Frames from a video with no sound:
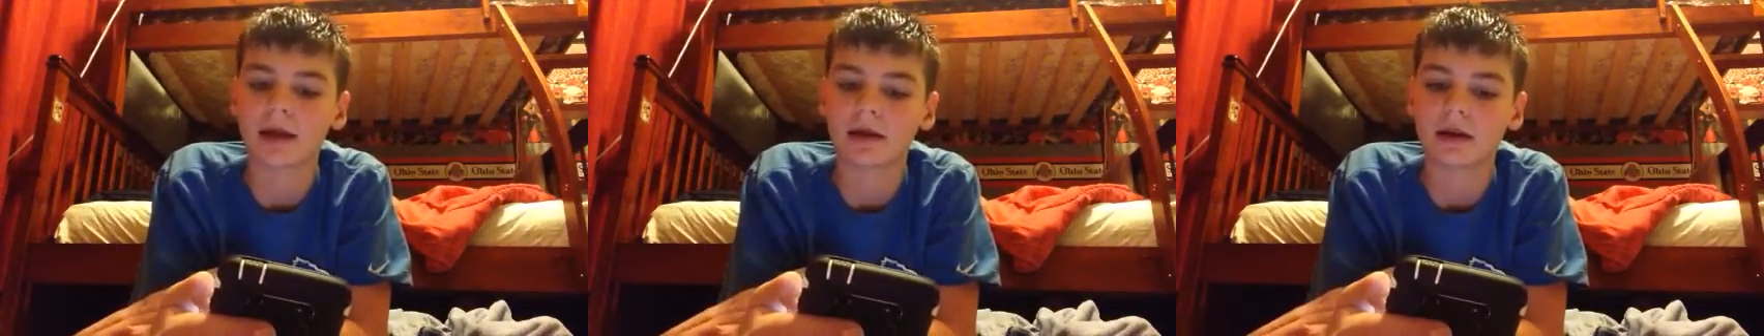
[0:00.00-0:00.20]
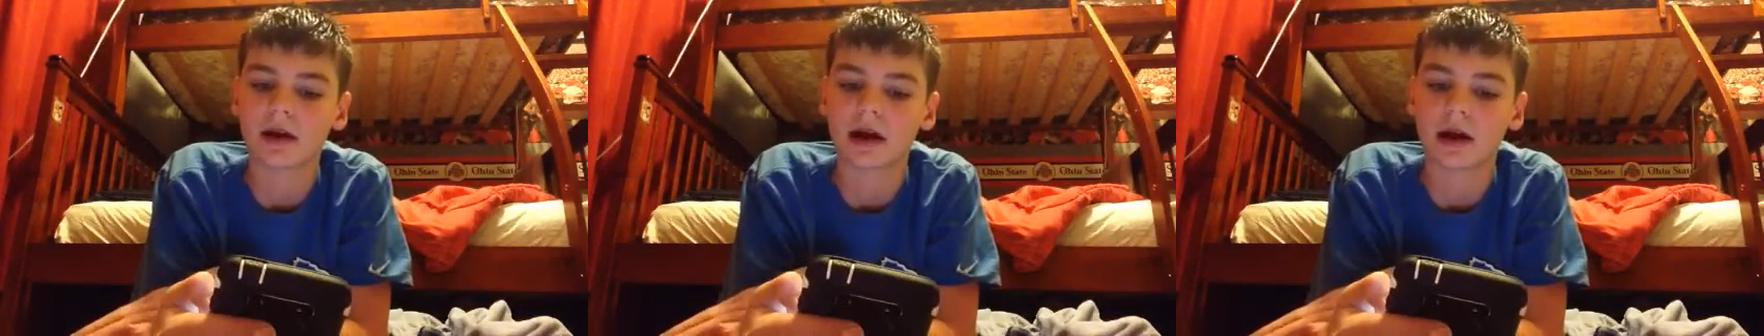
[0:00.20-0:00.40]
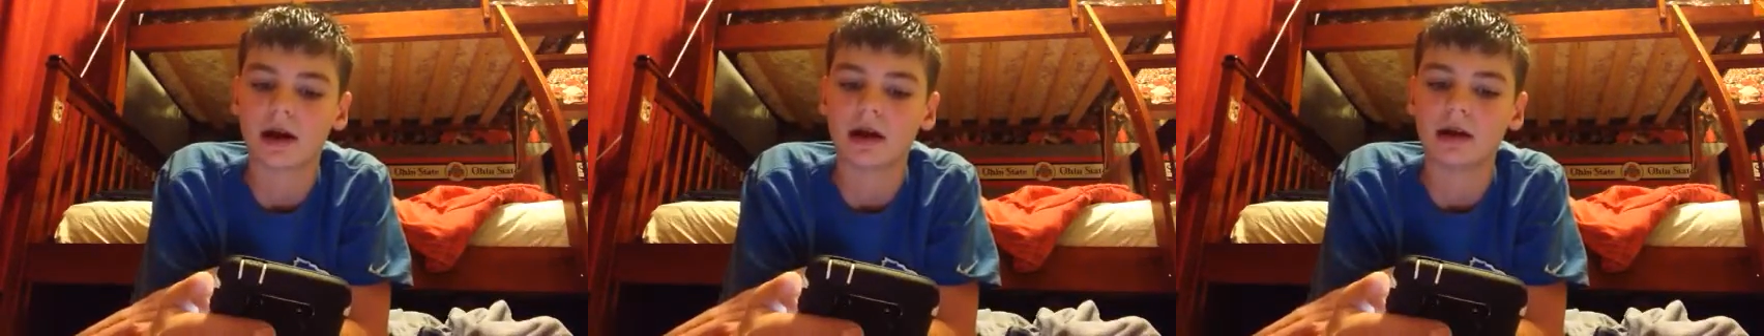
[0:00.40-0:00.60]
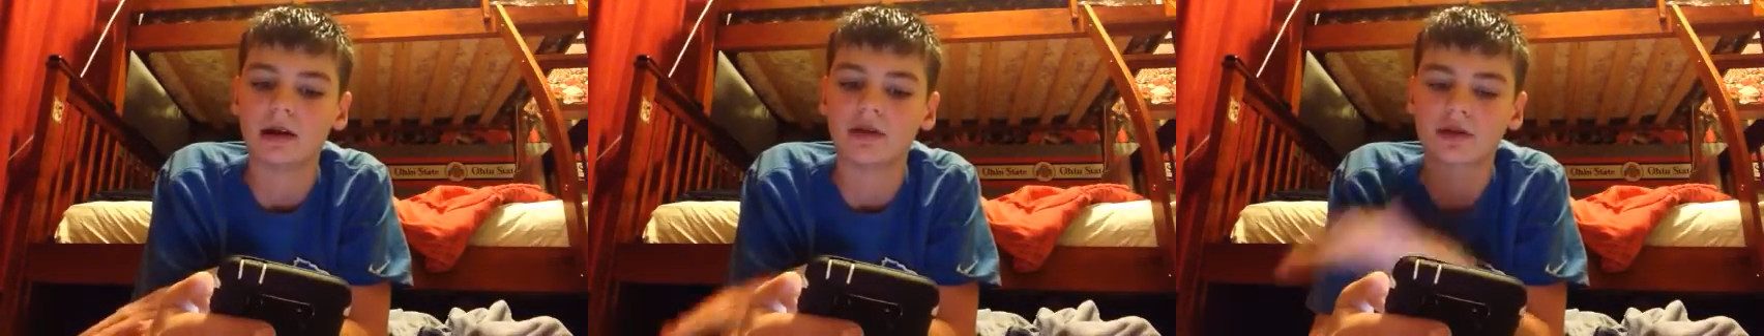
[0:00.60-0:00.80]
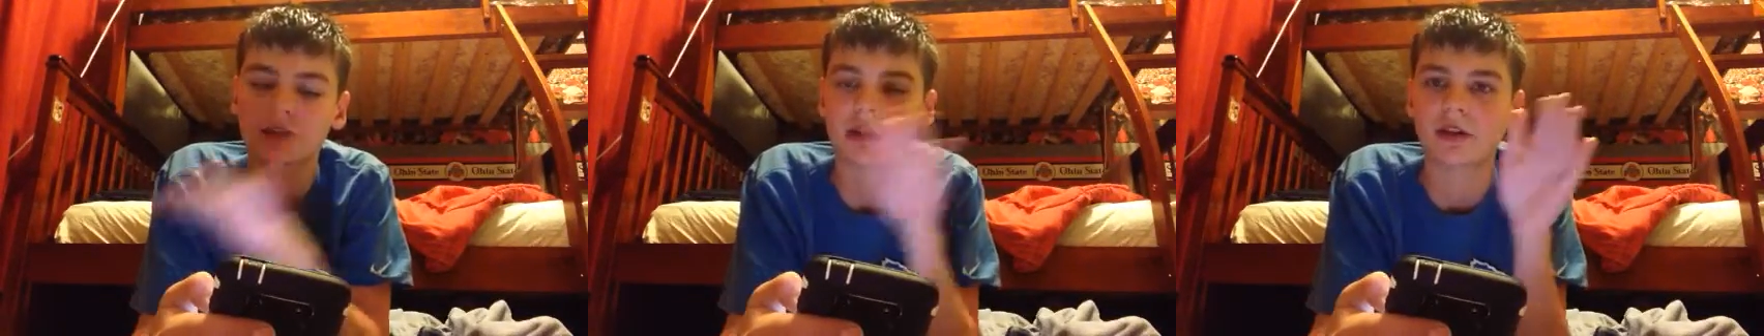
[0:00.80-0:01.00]

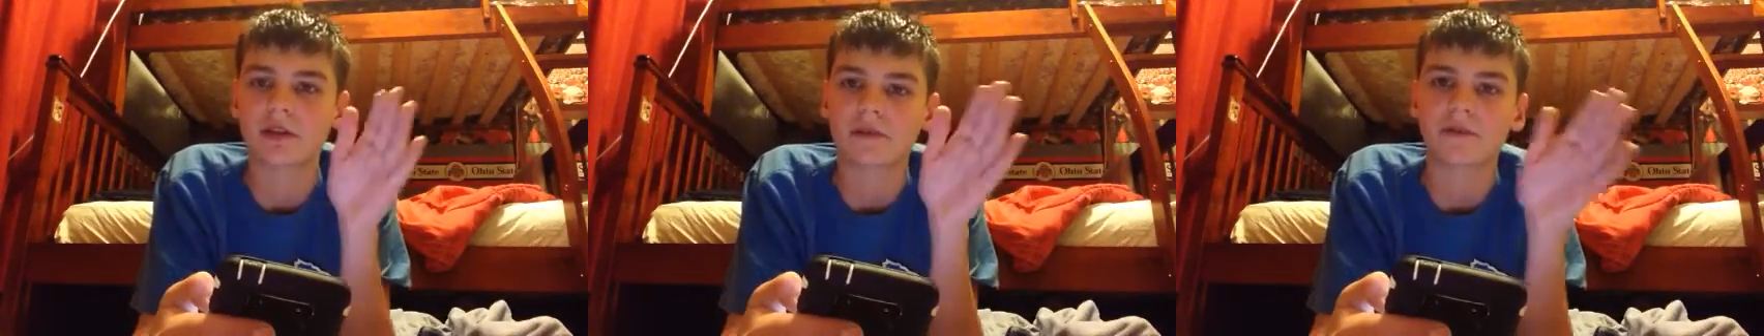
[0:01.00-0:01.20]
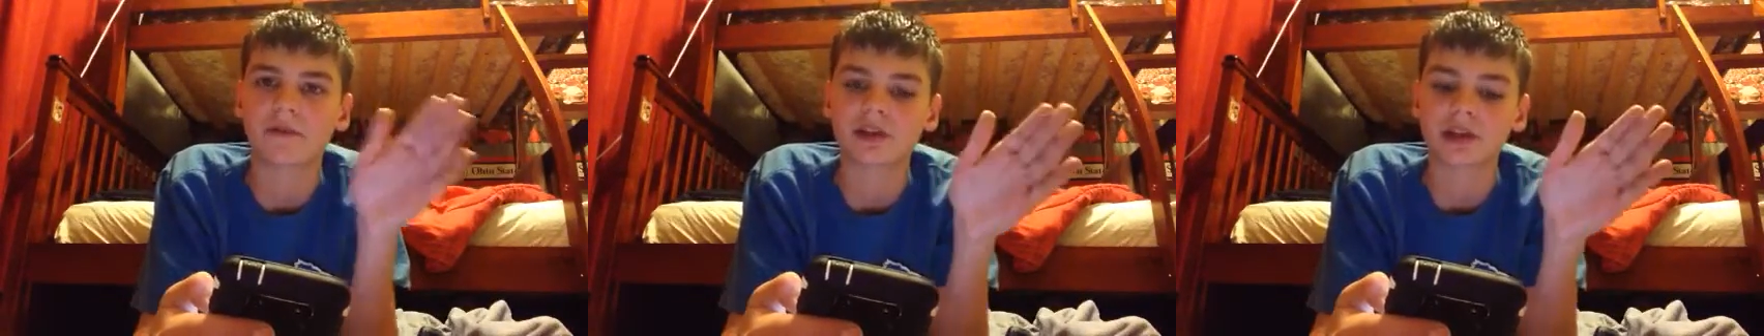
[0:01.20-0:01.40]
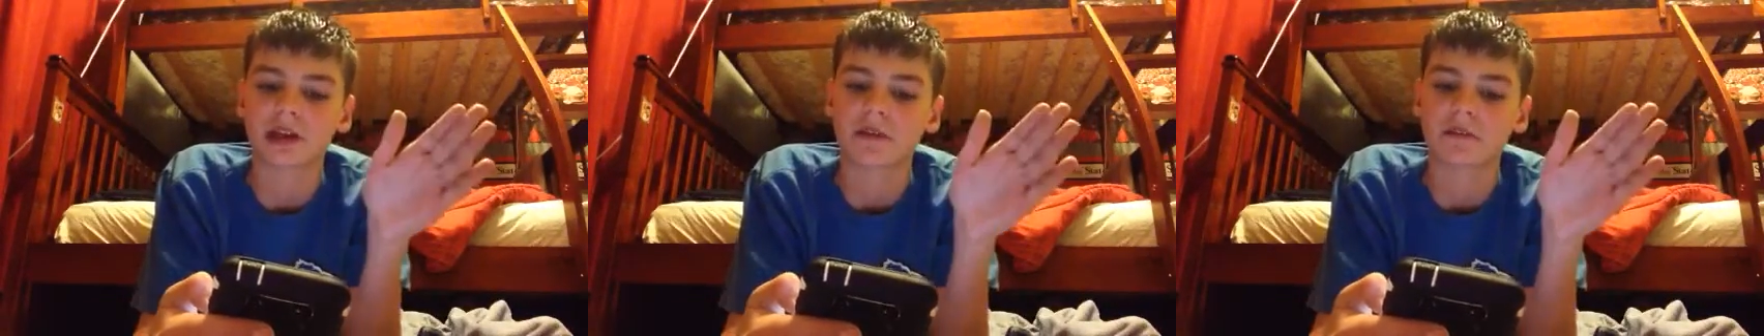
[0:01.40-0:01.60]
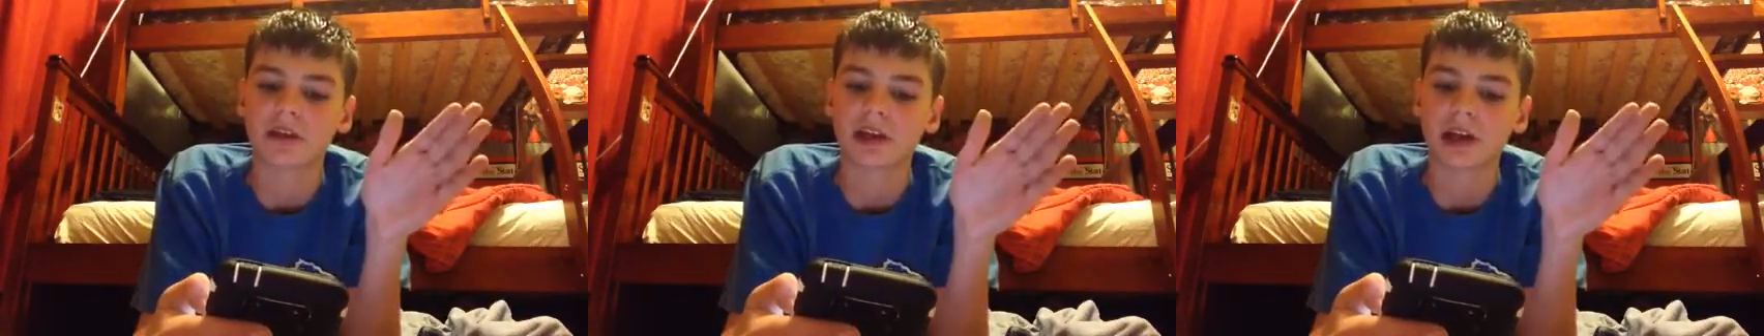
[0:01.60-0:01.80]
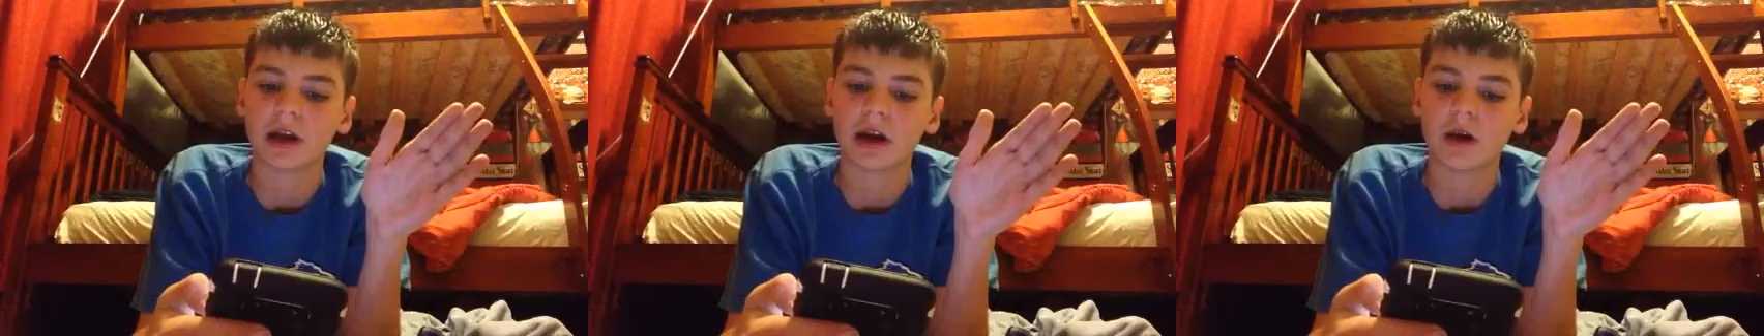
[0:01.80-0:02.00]
It was another fishing
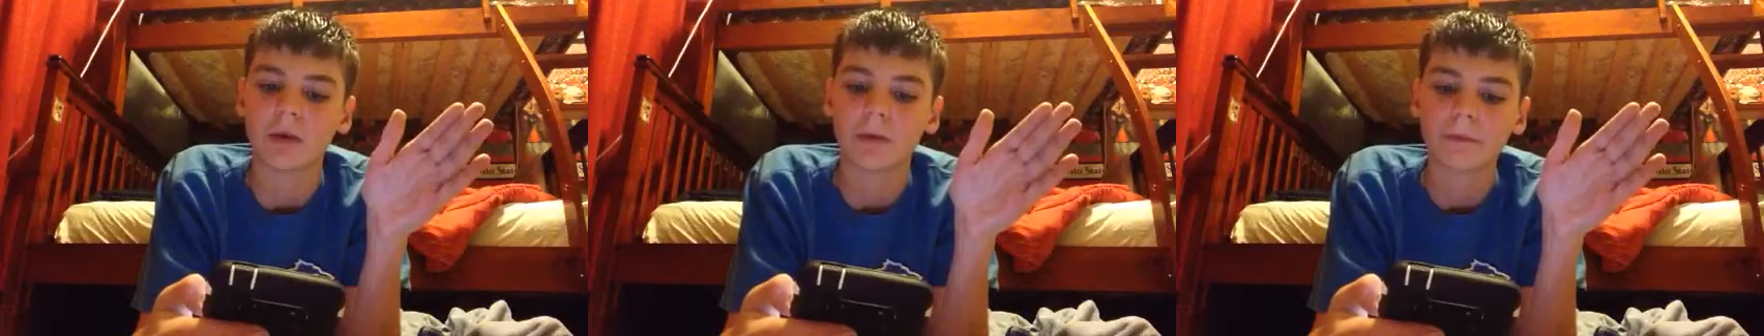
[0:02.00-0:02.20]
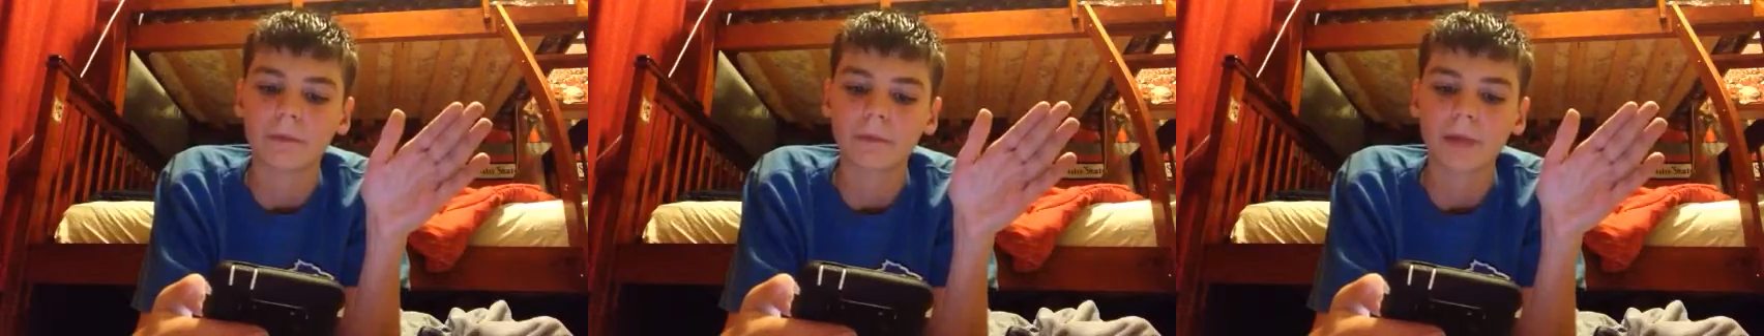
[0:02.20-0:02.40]
video,